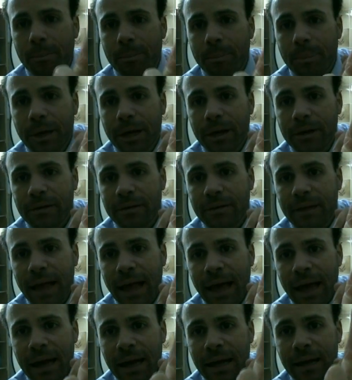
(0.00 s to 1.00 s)
because
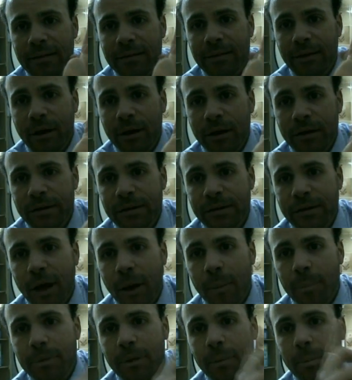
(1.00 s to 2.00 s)
then it's going to
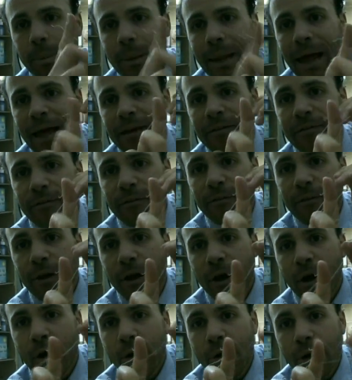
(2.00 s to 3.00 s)
stop the blood
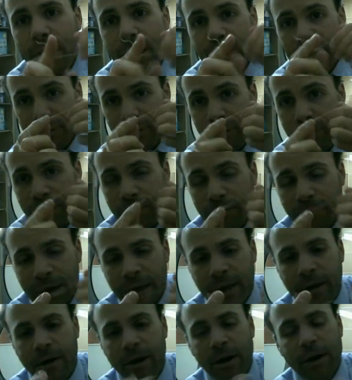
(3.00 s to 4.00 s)
flow to the
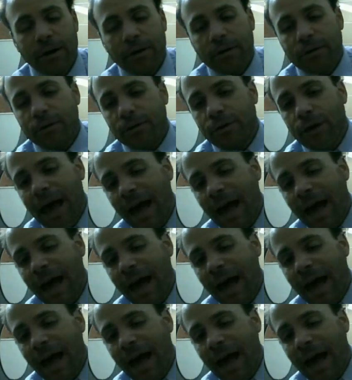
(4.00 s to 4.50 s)
finger. So you